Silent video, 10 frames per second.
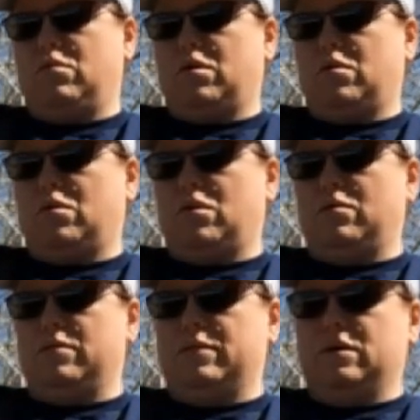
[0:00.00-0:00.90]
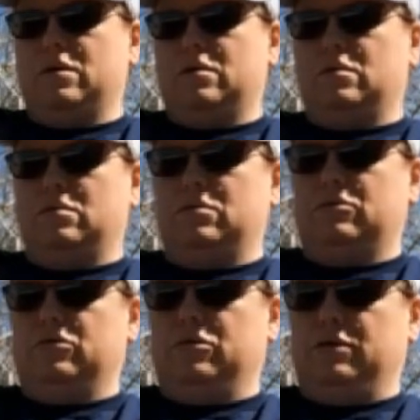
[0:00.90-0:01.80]
Okay, why are we being
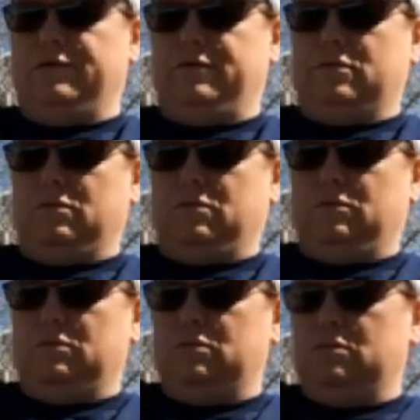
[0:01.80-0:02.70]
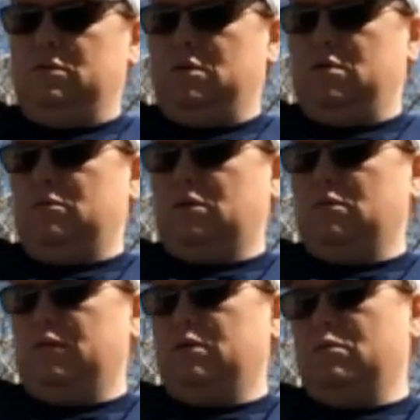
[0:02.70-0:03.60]
difficult?
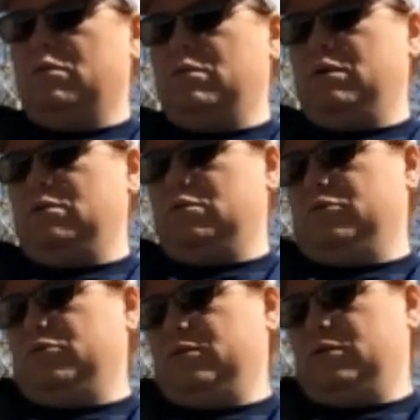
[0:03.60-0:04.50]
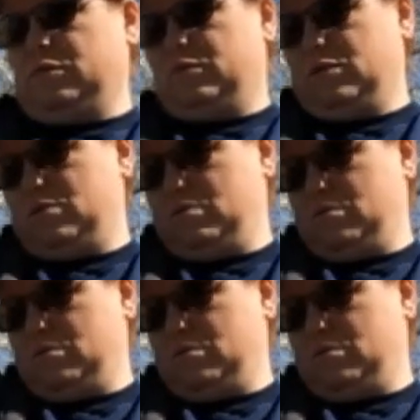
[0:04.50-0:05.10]
Going the other way? No, it should be this way.